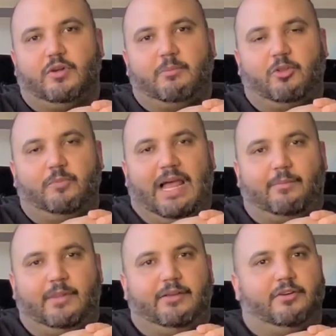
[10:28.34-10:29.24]
tremolo
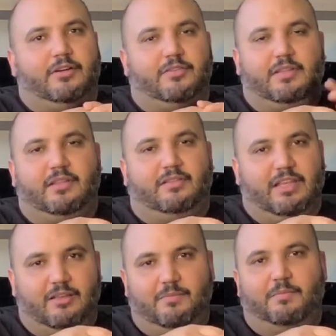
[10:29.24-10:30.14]
backplate, you're gonna see the
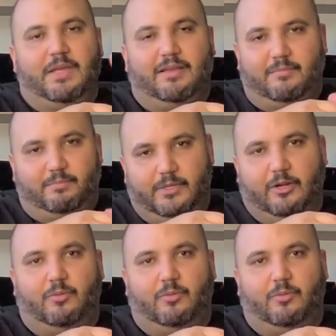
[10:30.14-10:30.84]
same big, you